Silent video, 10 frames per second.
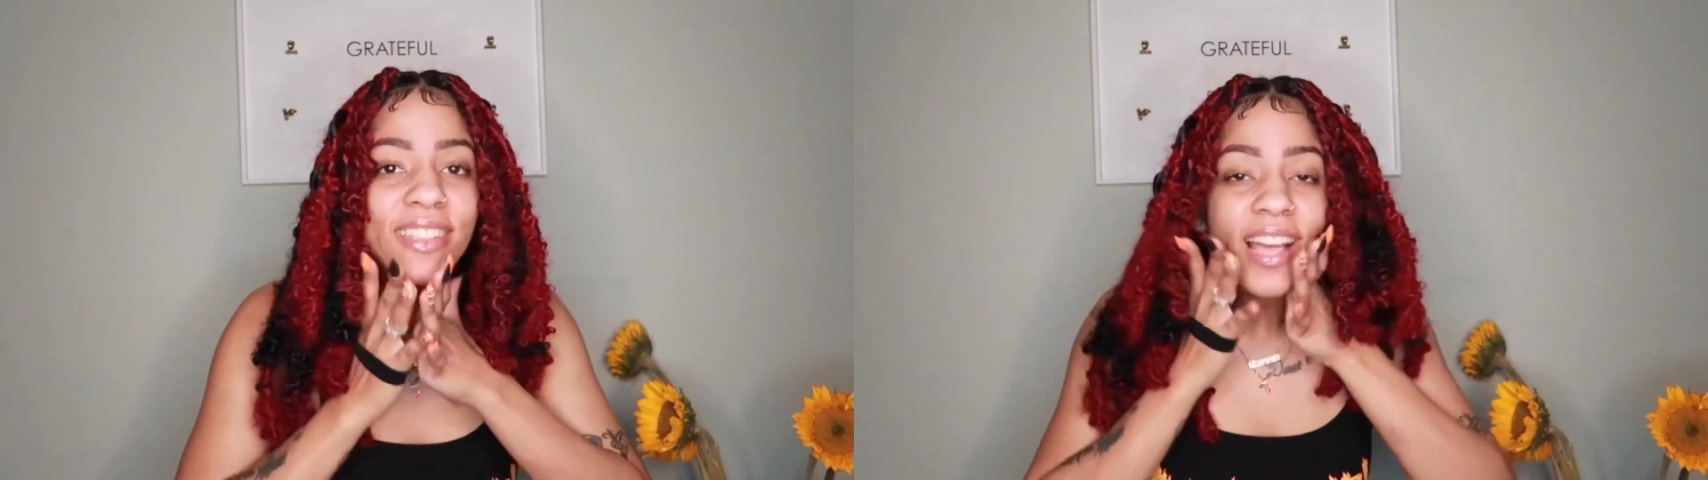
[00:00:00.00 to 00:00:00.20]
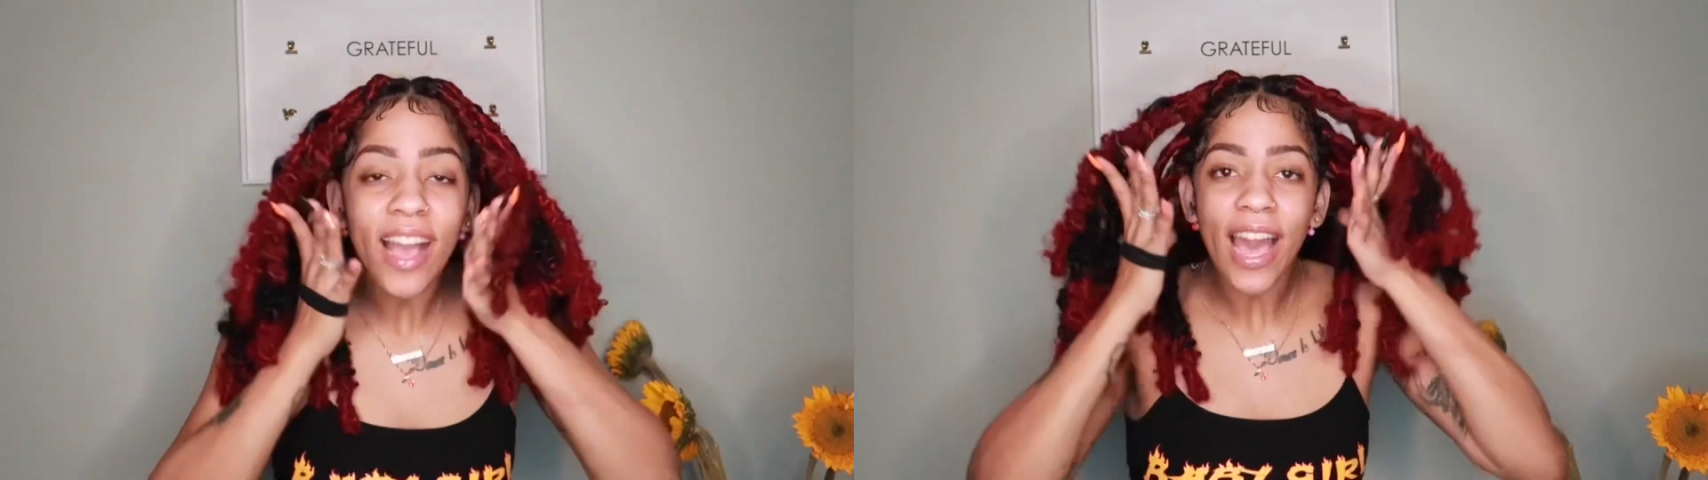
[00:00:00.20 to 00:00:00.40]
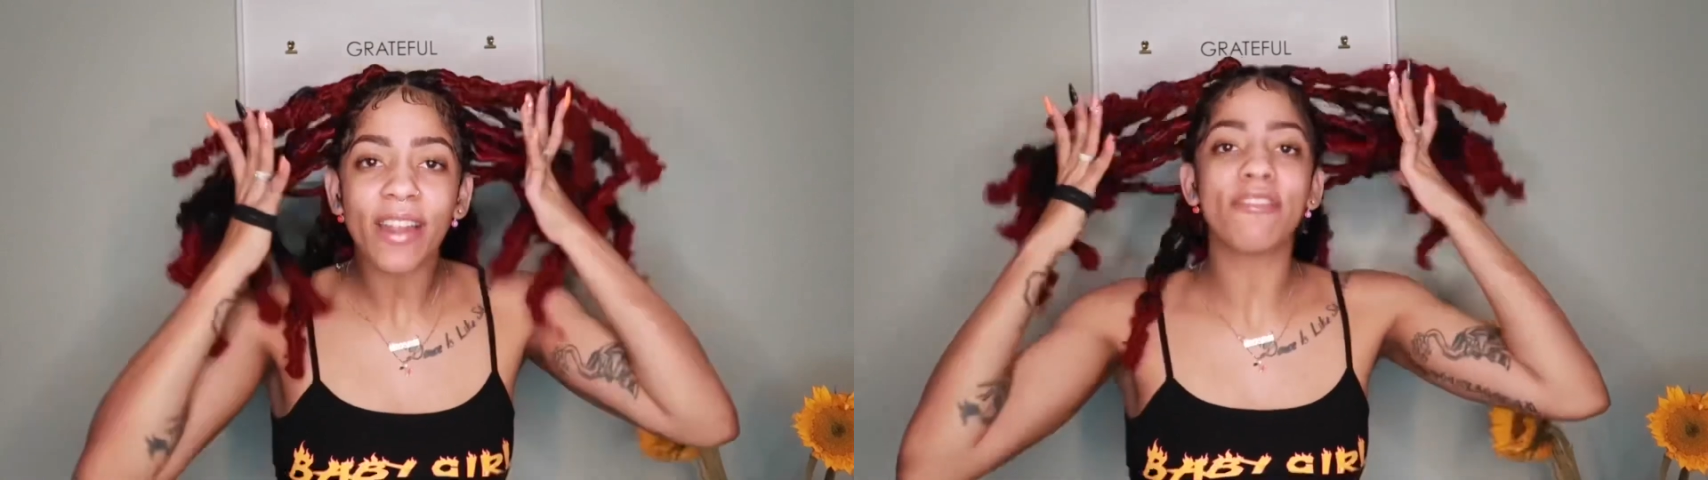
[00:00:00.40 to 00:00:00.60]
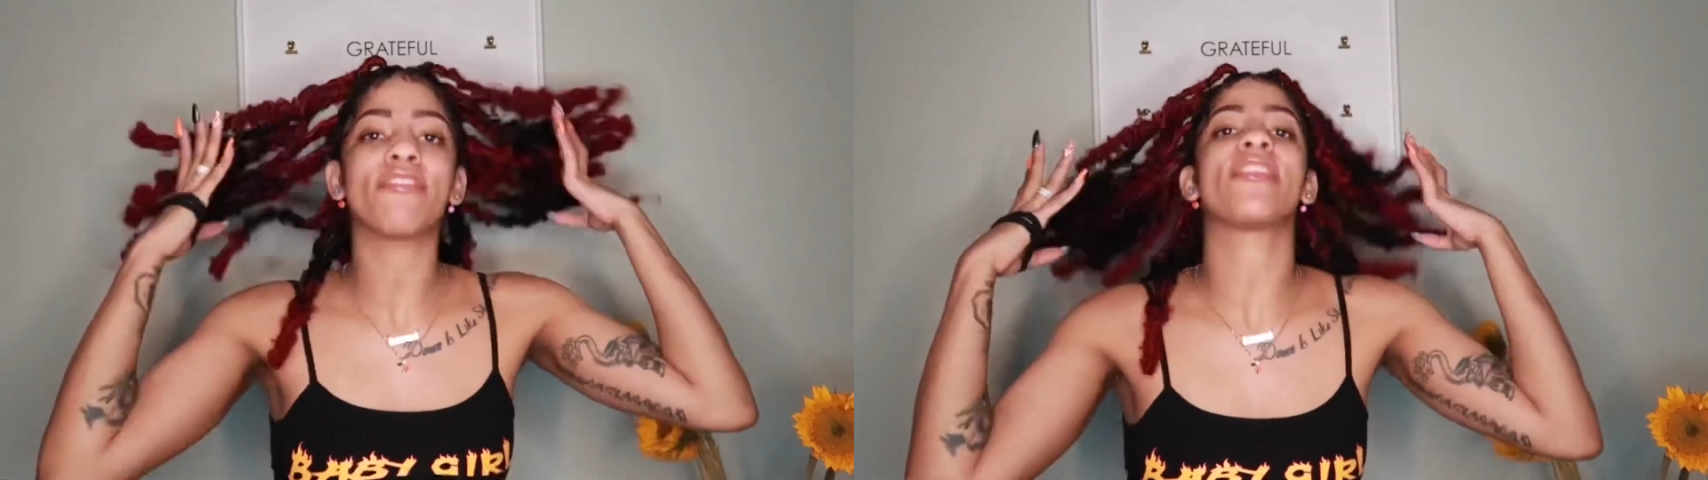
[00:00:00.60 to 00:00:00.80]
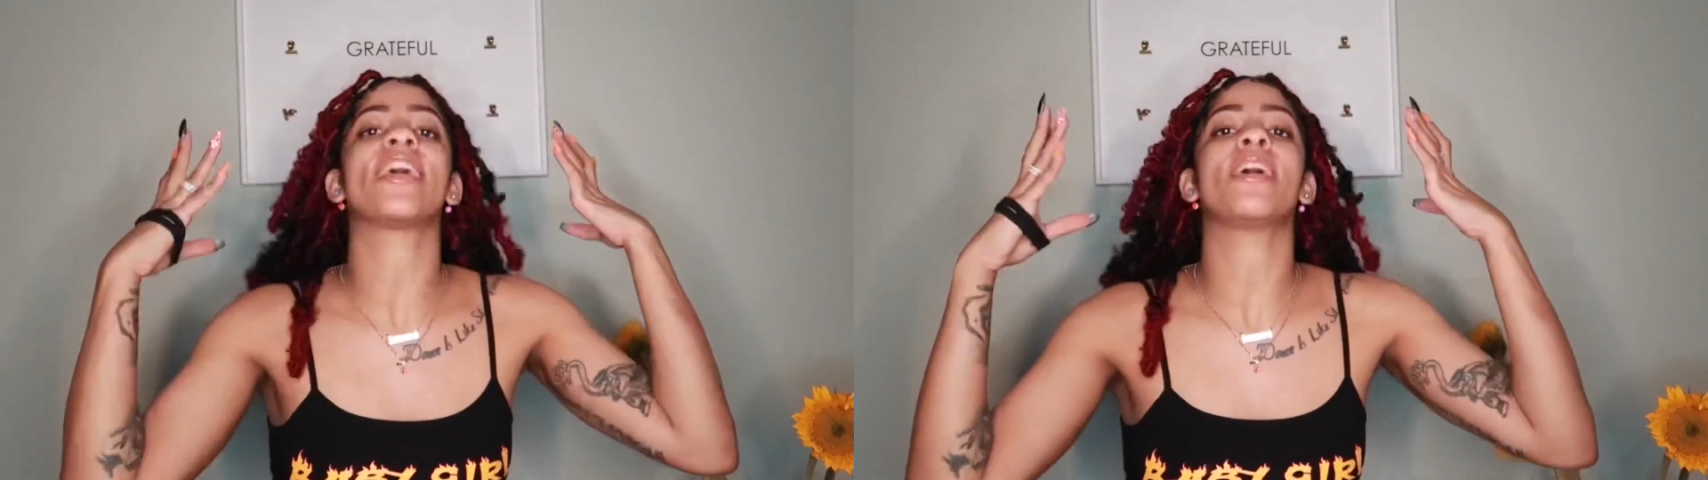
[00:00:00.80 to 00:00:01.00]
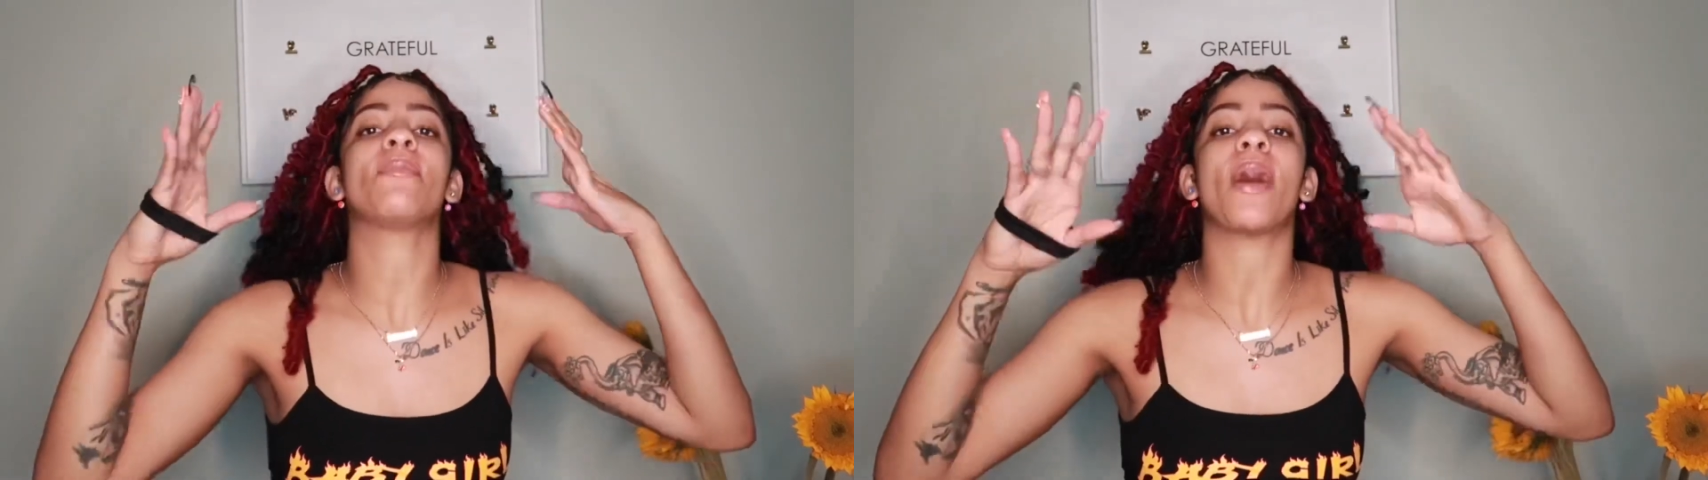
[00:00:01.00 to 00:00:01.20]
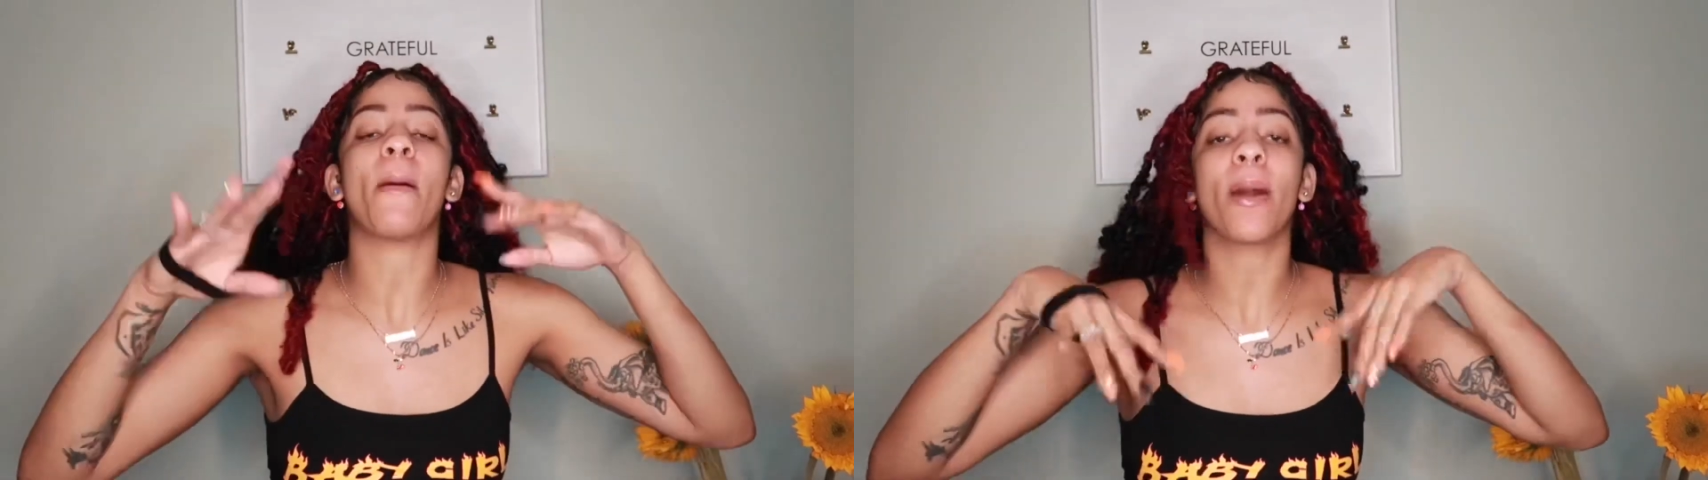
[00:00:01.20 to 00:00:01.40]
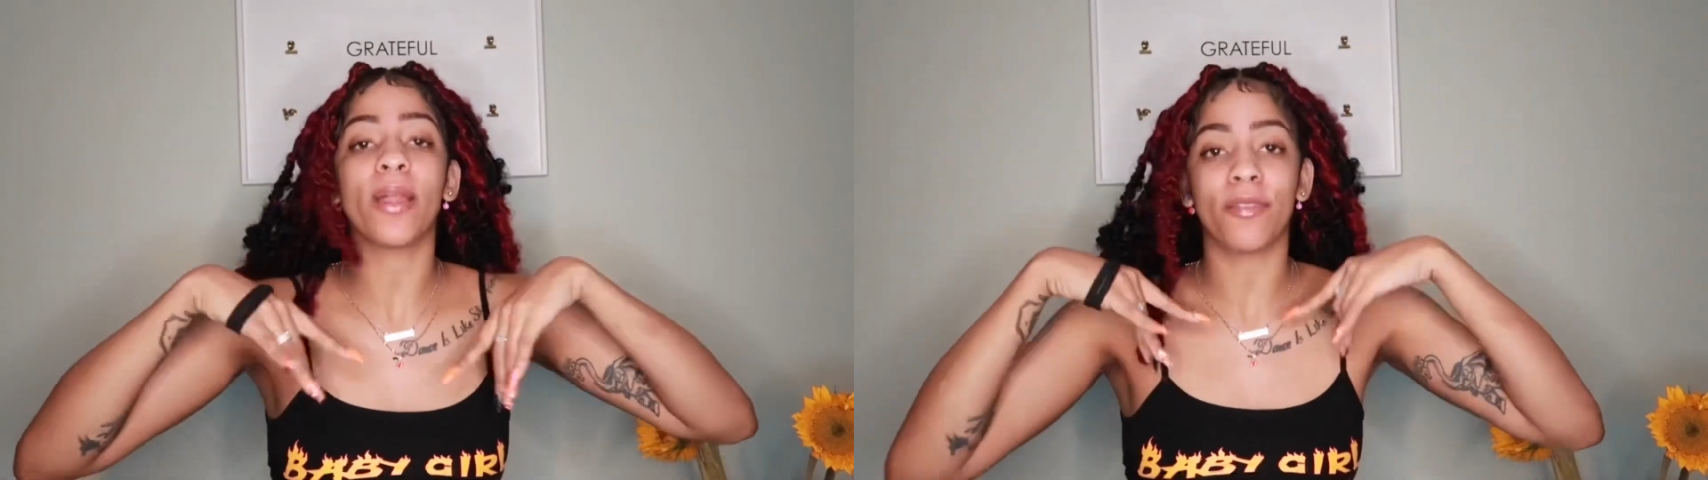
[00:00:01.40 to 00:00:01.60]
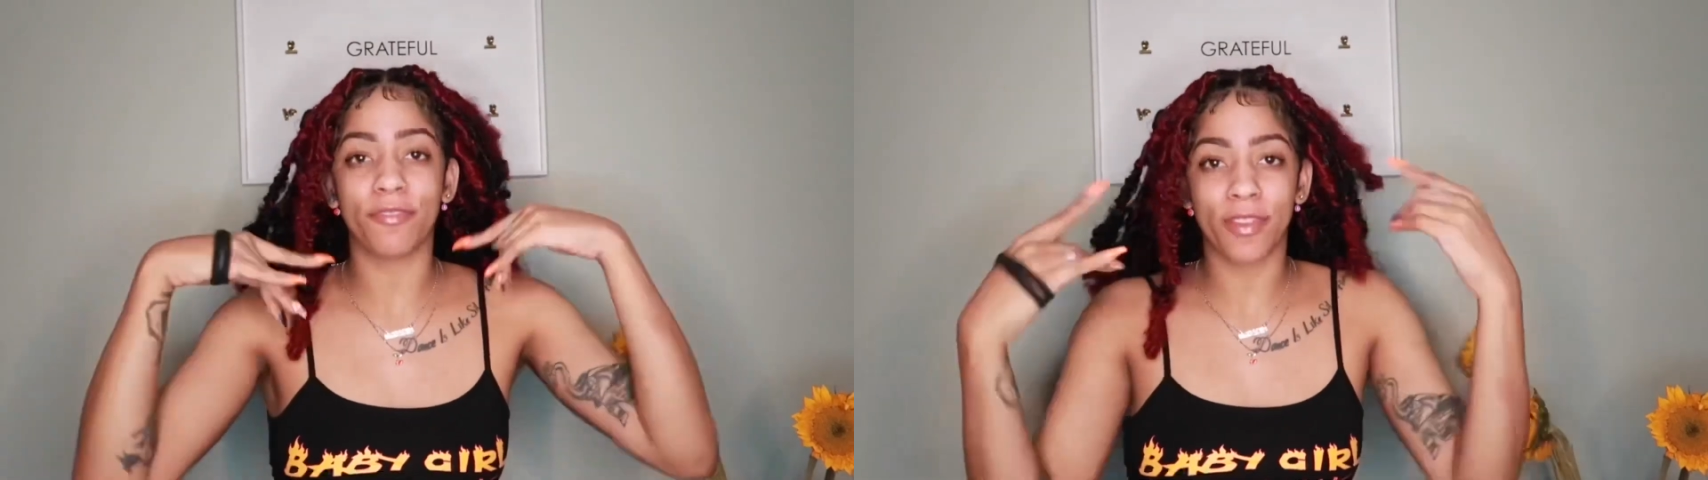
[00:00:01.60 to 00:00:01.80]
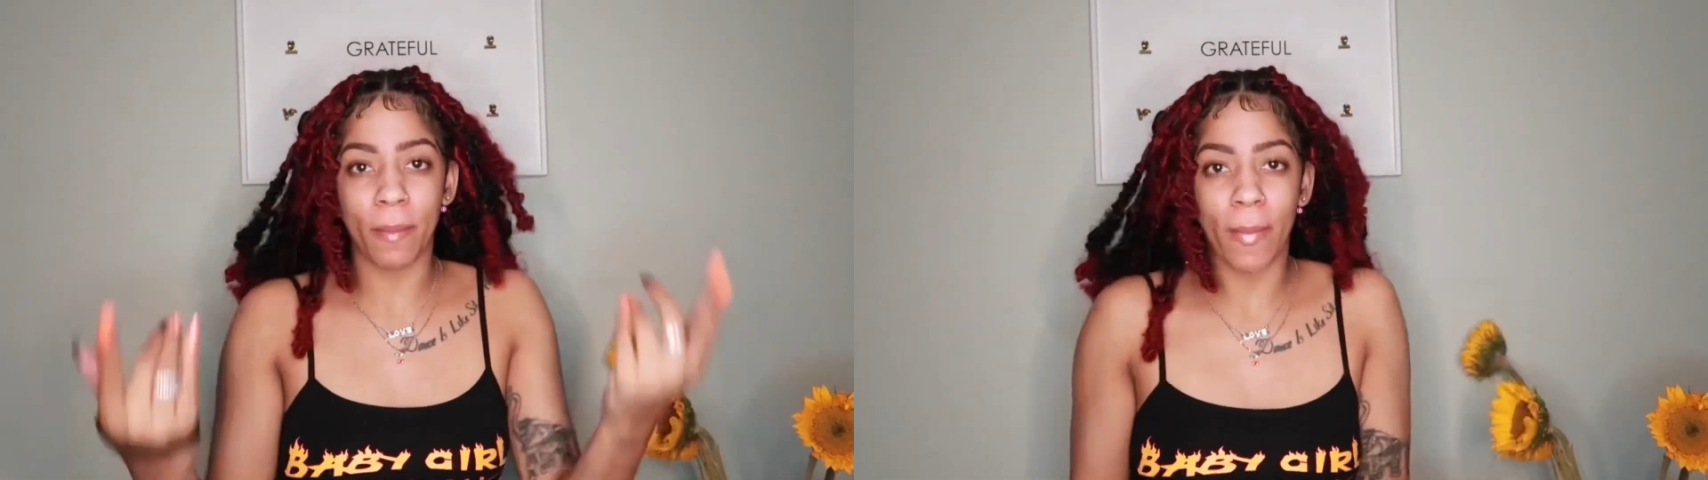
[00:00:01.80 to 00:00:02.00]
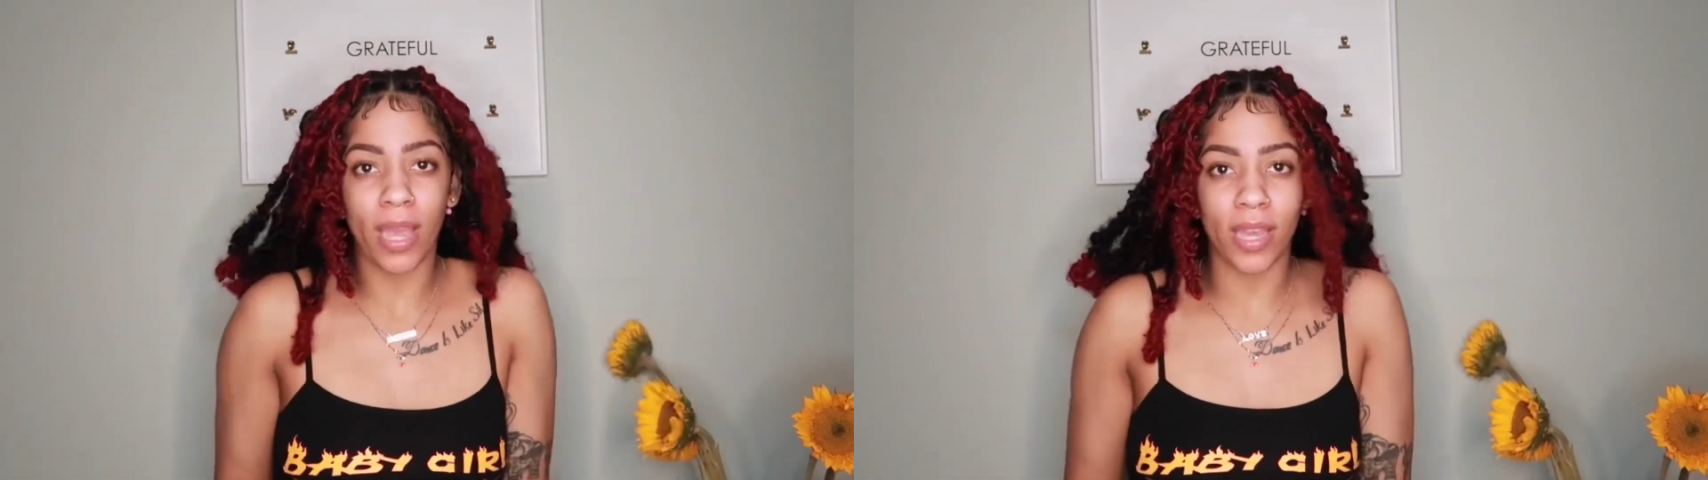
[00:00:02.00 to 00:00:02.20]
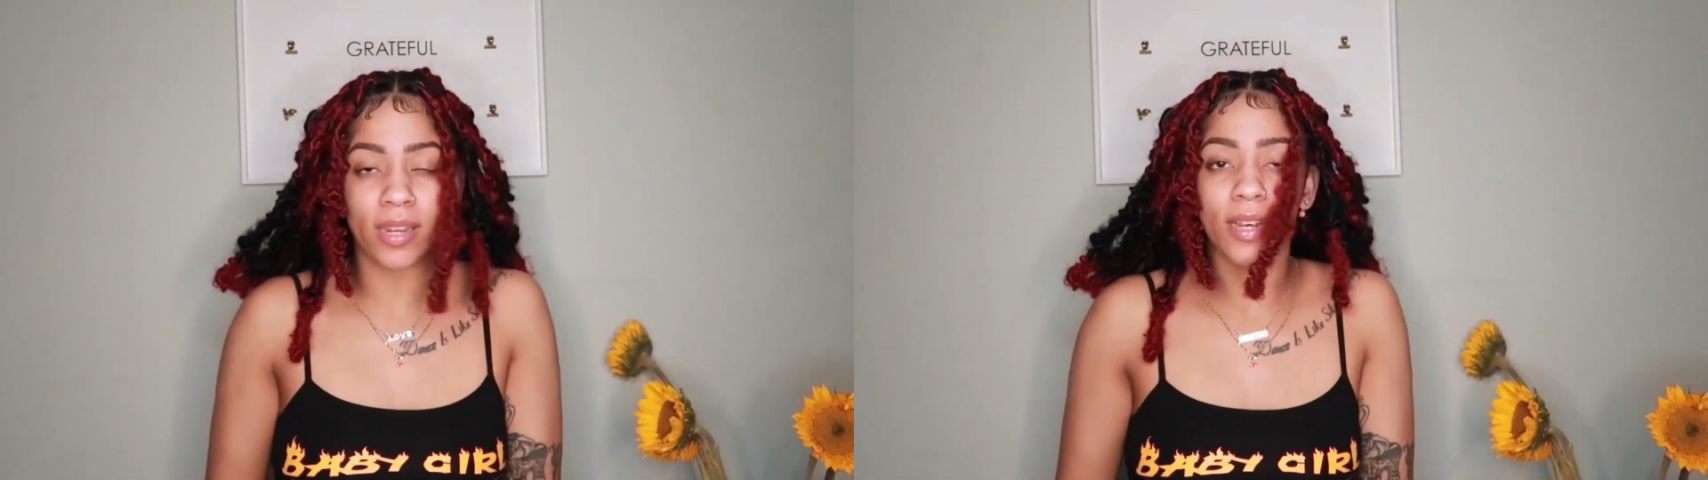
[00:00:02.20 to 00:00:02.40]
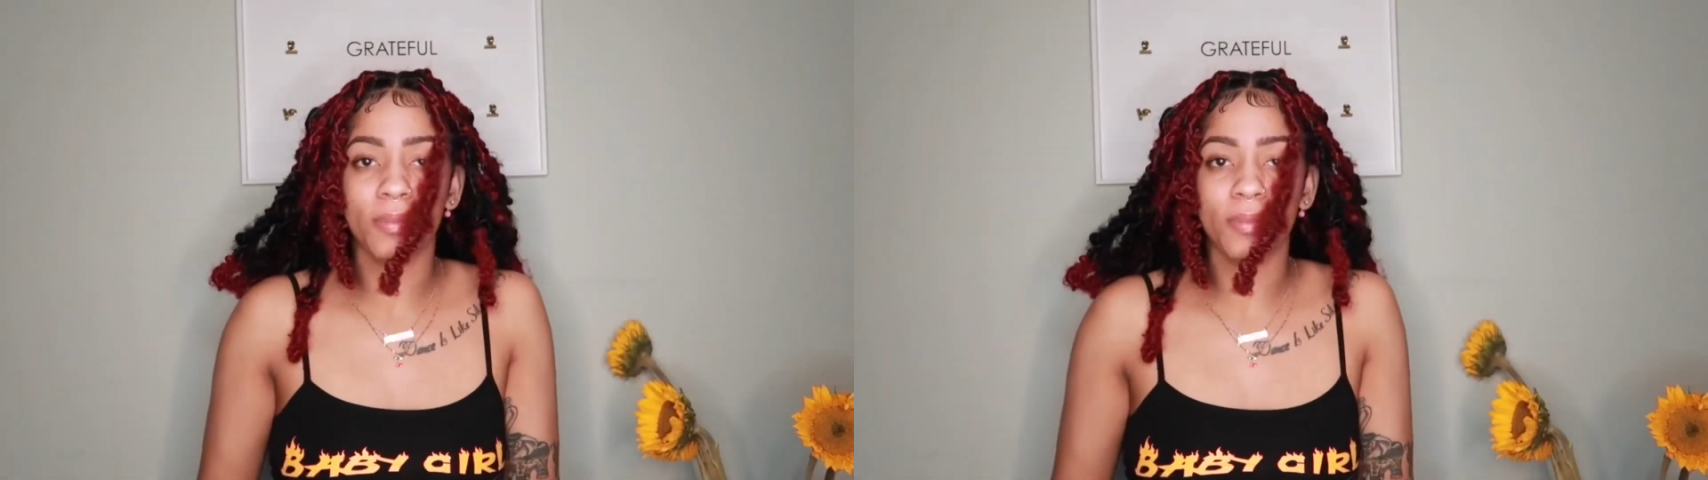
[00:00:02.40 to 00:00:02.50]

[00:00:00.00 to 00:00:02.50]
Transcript: I gotta flip, I'm gonna flip my head